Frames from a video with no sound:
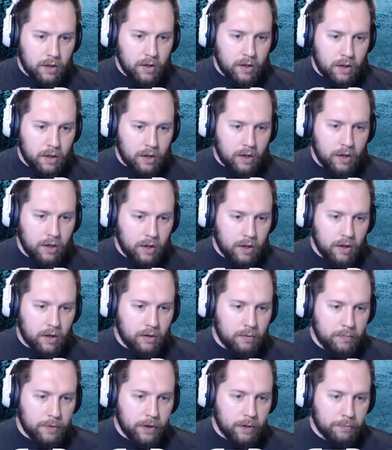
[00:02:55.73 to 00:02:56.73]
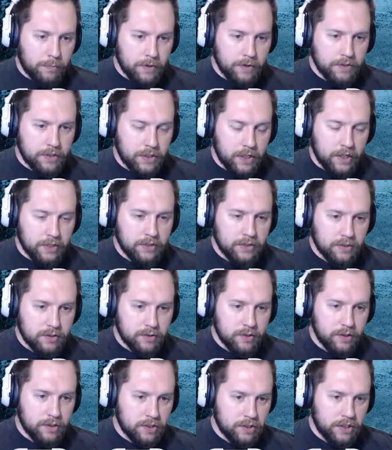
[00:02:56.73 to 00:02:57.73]
and pick up this chest.
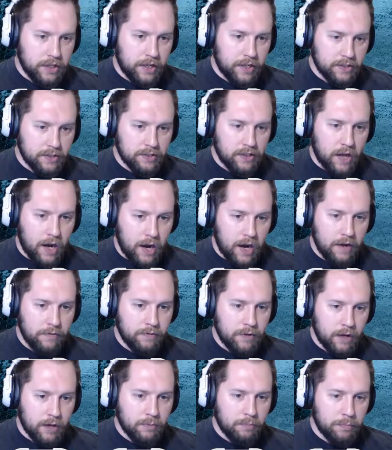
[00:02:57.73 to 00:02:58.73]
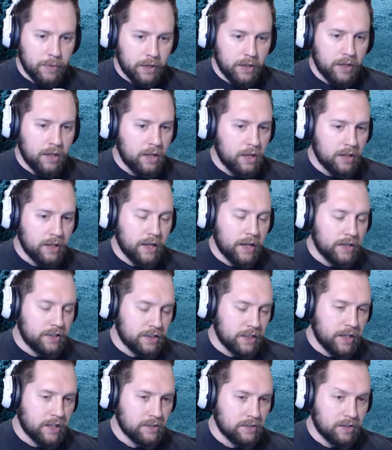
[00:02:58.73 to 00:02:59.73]
So this chest, I have gotten big key in that
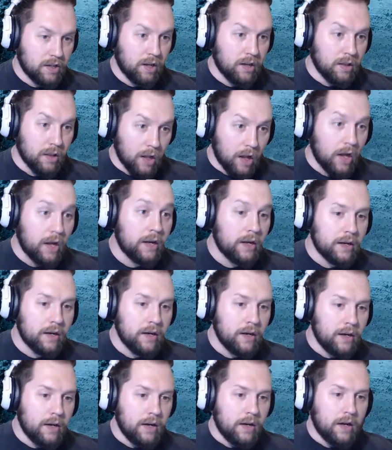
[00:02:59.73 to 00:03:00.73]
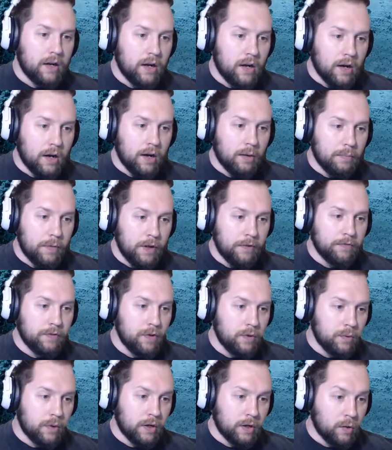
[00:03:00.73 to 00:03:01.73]
chest a lot. If
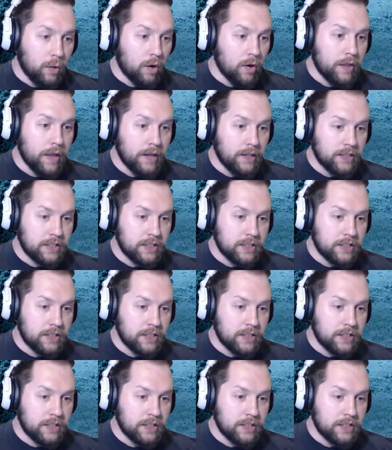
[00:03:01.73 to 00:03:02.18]
you ignore that